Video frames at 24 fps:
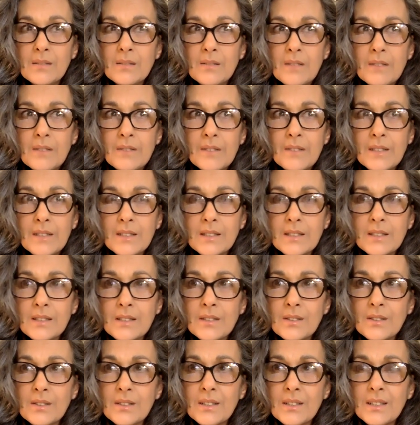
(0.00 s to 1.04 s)

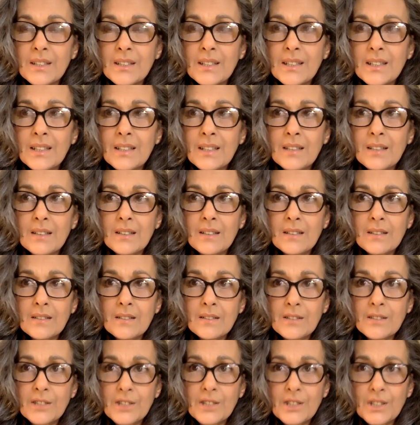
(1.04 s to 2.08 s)
revelatory,
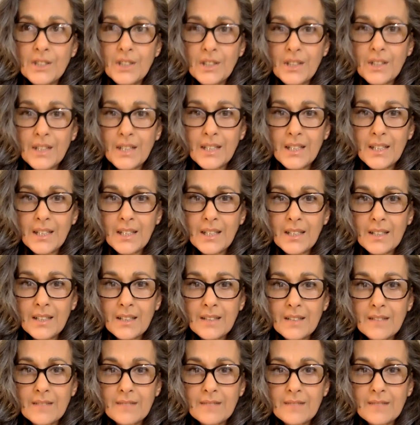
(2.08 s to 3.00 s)
shocking.